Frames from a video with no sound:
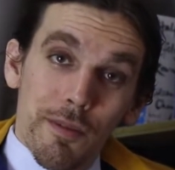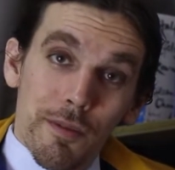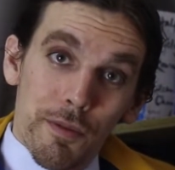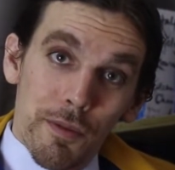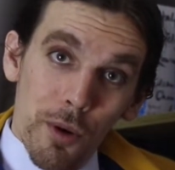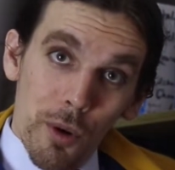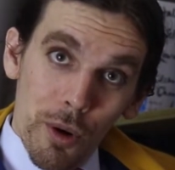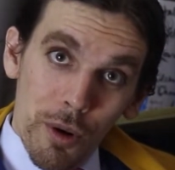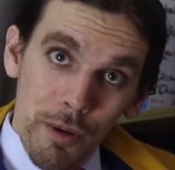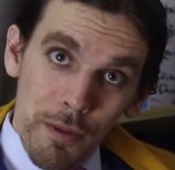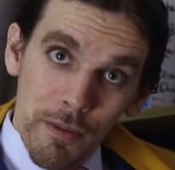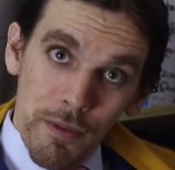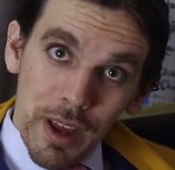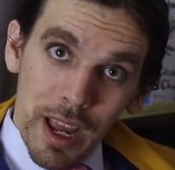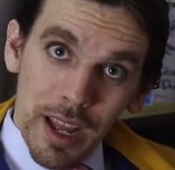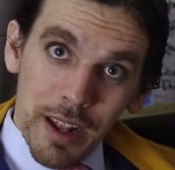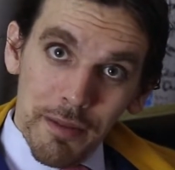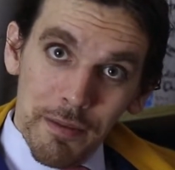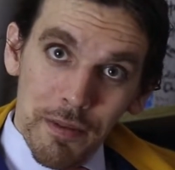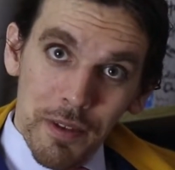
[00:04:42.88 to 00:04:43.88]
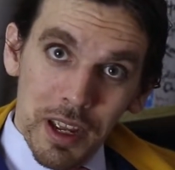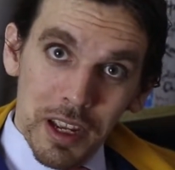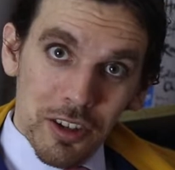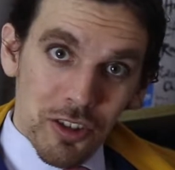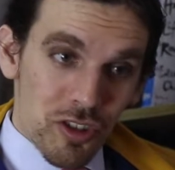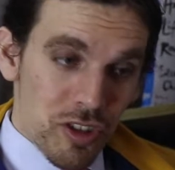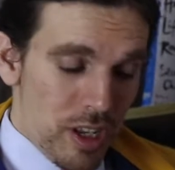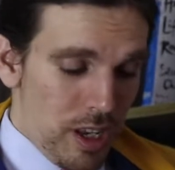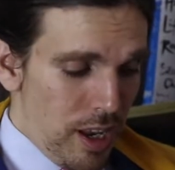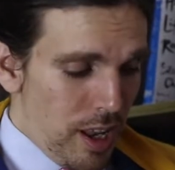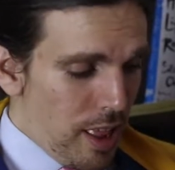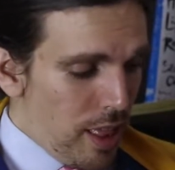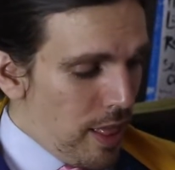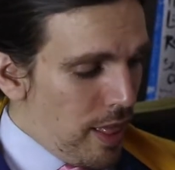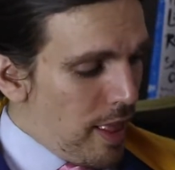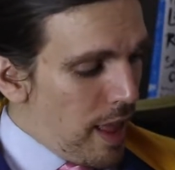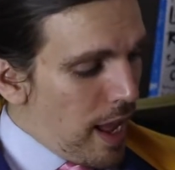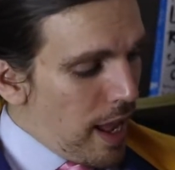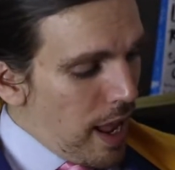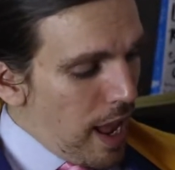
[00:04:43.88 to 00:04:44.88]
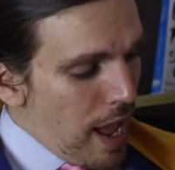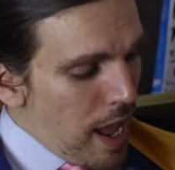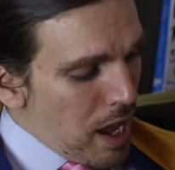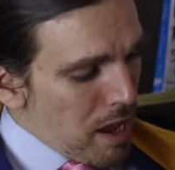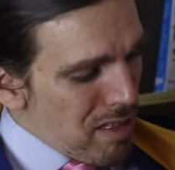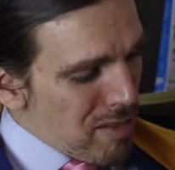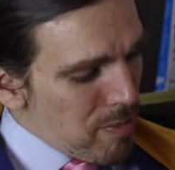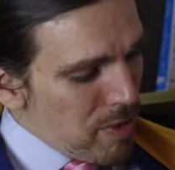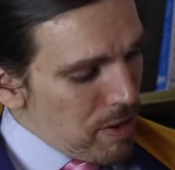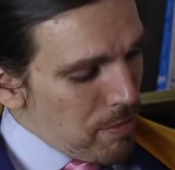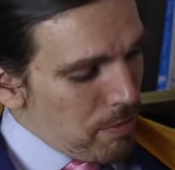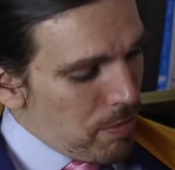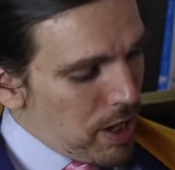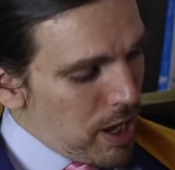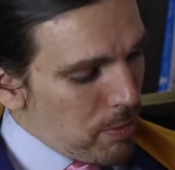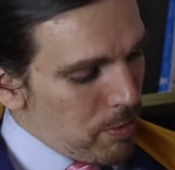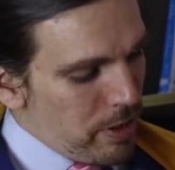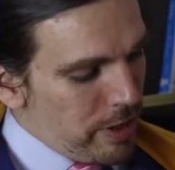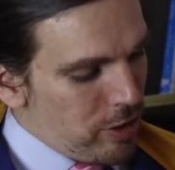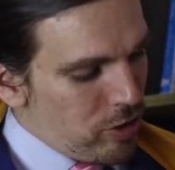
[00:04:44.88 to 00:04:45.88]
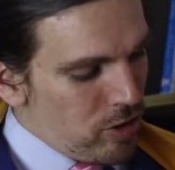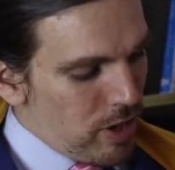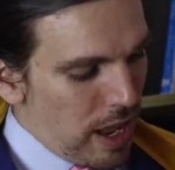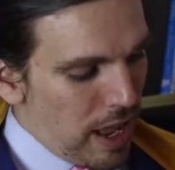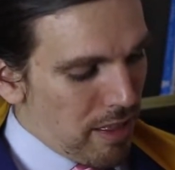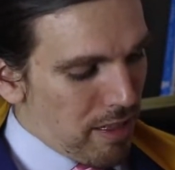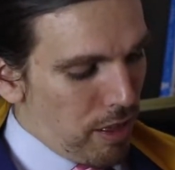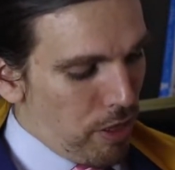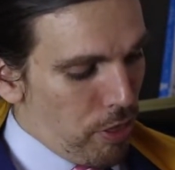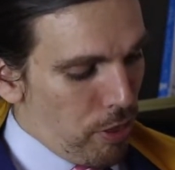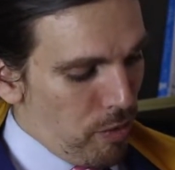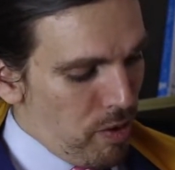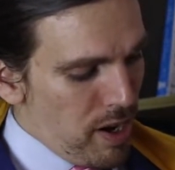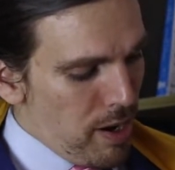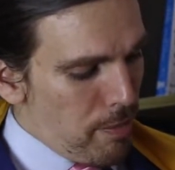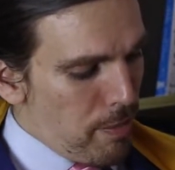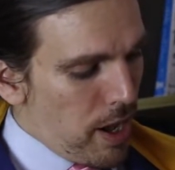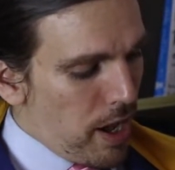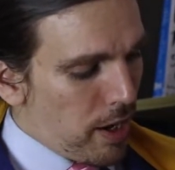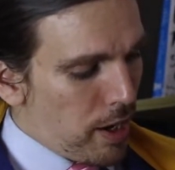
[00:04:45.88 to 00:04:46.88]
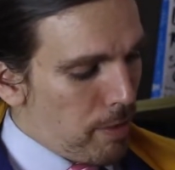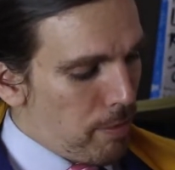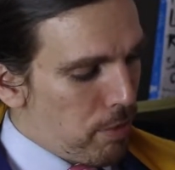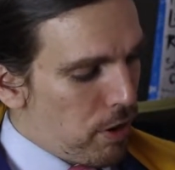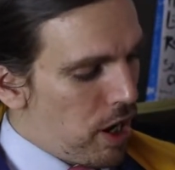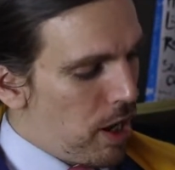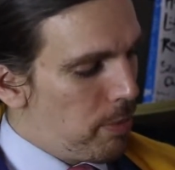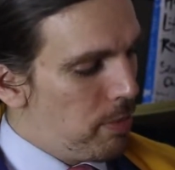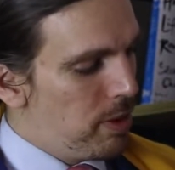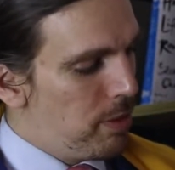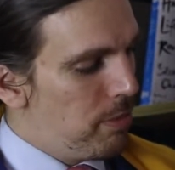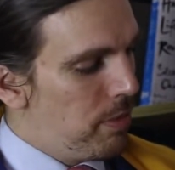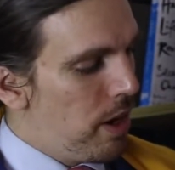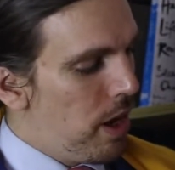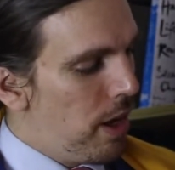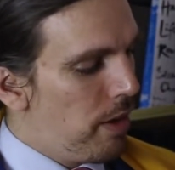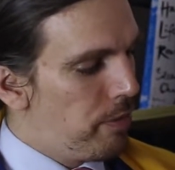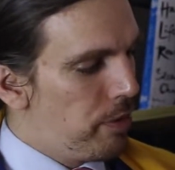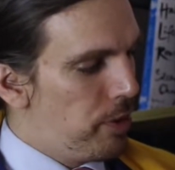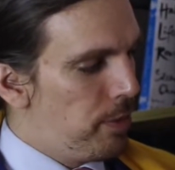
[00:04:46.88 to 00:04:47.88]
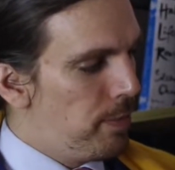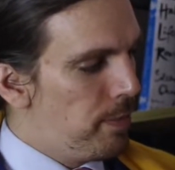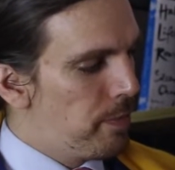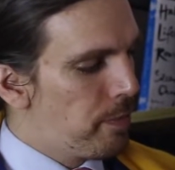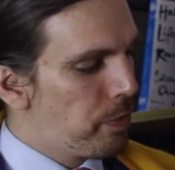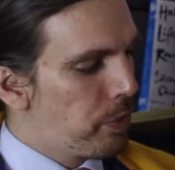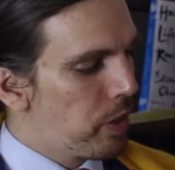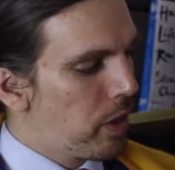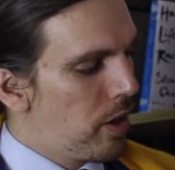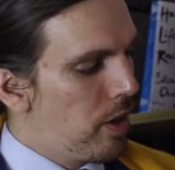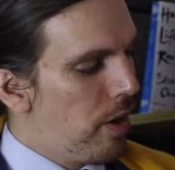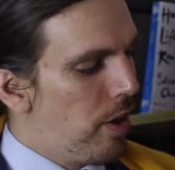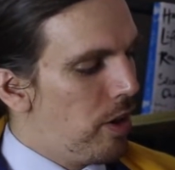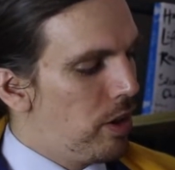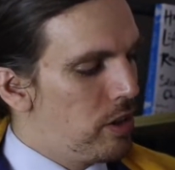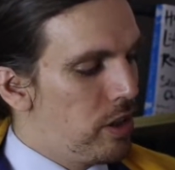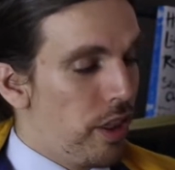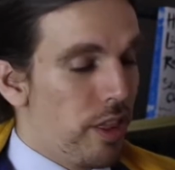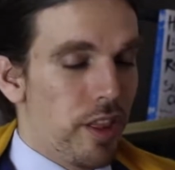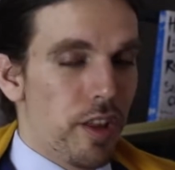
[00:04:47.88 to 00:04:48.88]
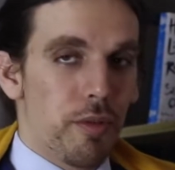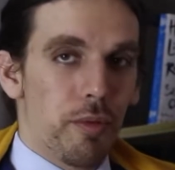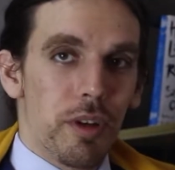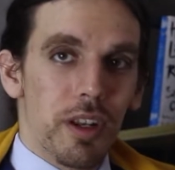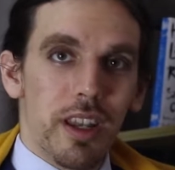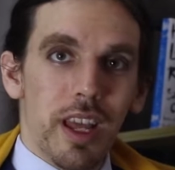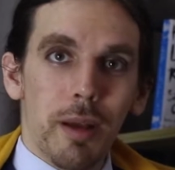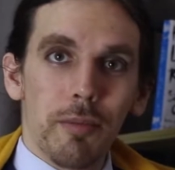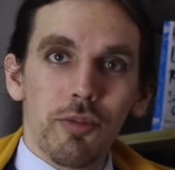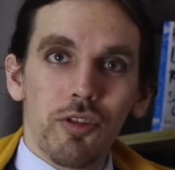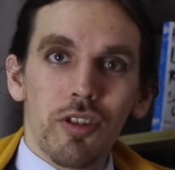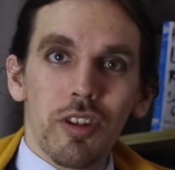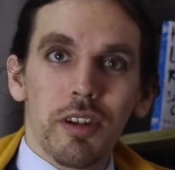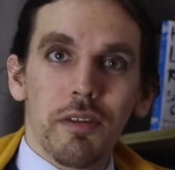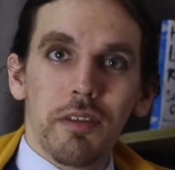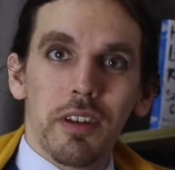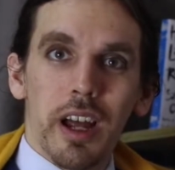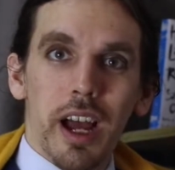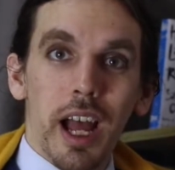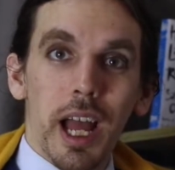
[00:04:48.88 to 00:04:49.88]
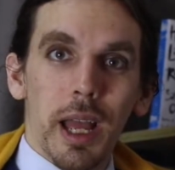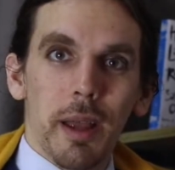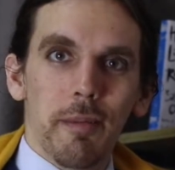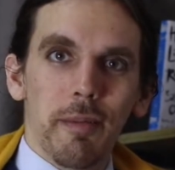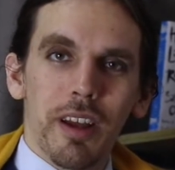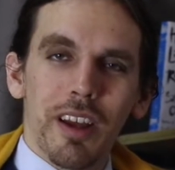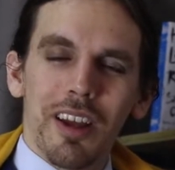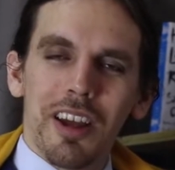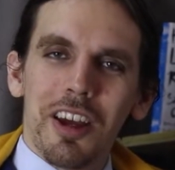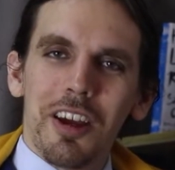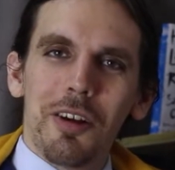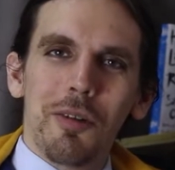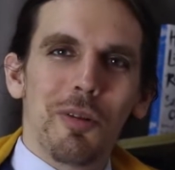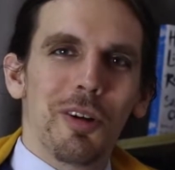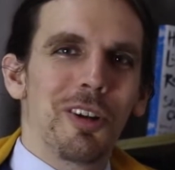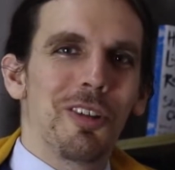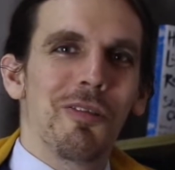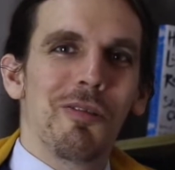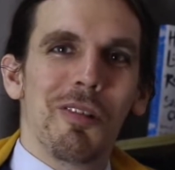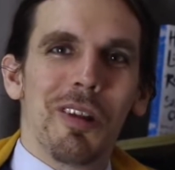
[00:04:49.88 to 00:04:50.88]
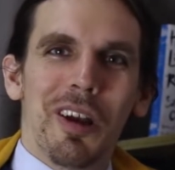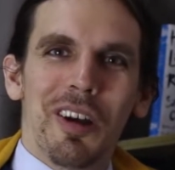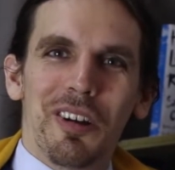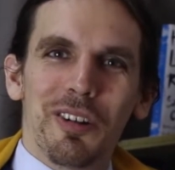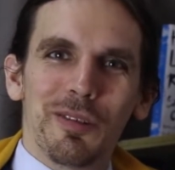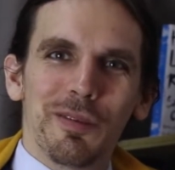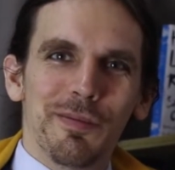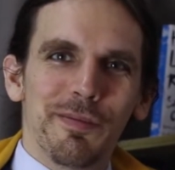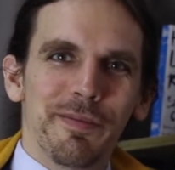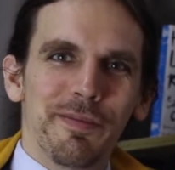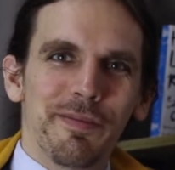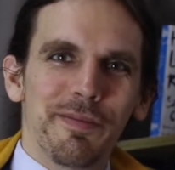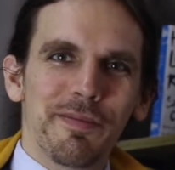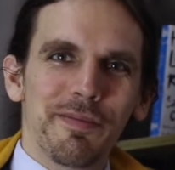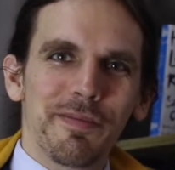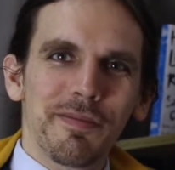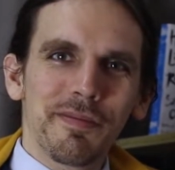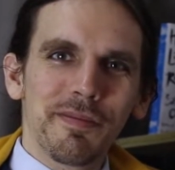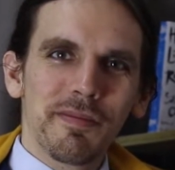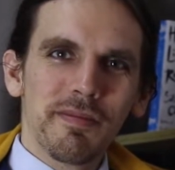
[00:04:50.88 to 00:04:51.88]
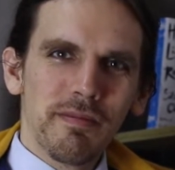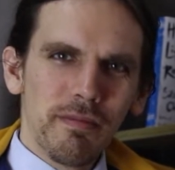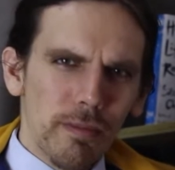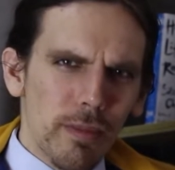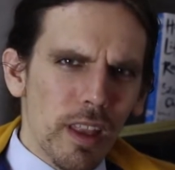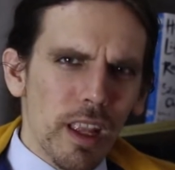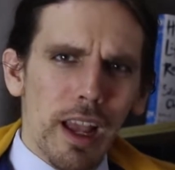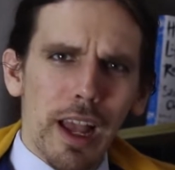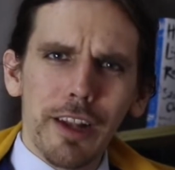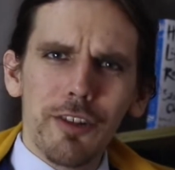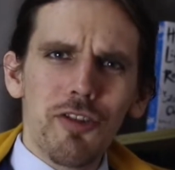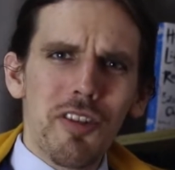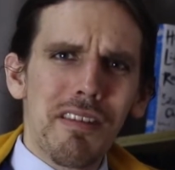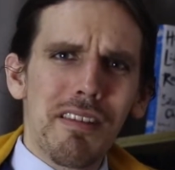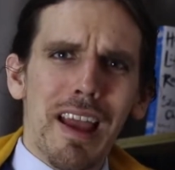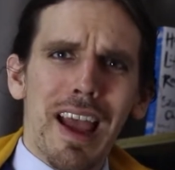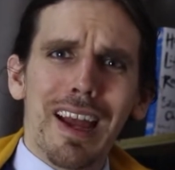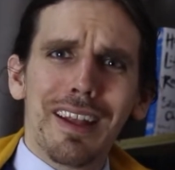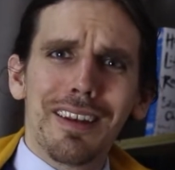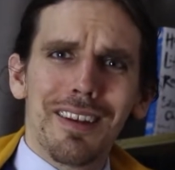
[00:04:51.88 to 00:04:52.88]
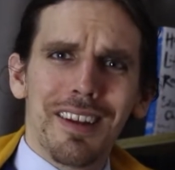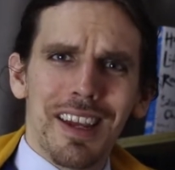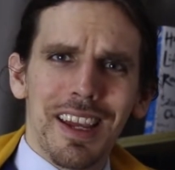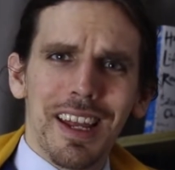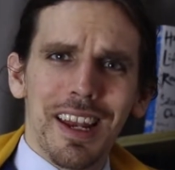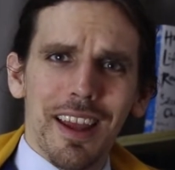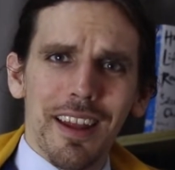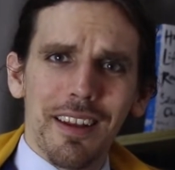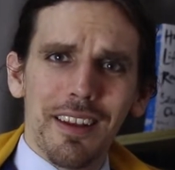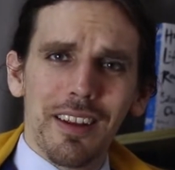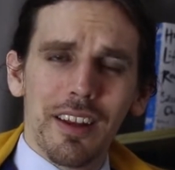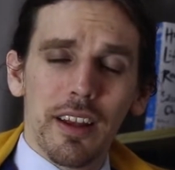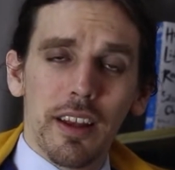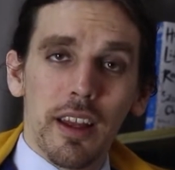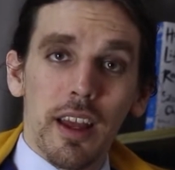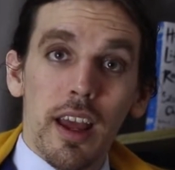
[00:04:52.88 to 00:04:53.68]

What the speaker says: for fan fiction that has been published as a three-body problem novel called The Redemption of Time, well, you know, I just had to get it.